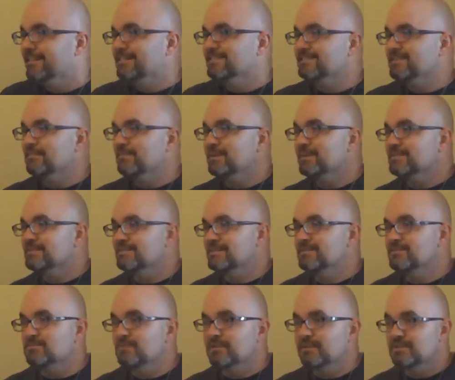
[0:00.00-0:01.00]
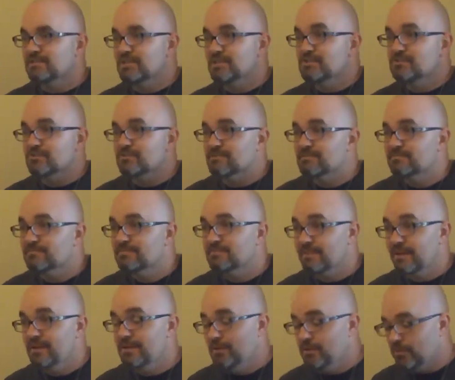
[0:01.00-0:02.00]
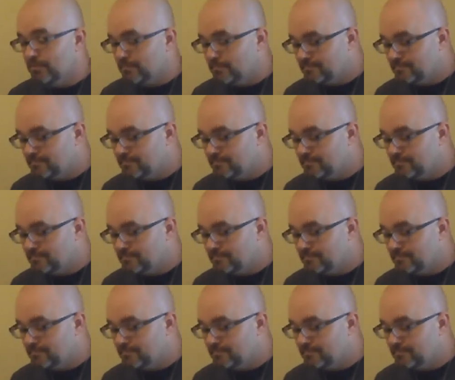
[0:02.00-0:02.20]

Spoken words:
It's like, because these were the teachers. They knew.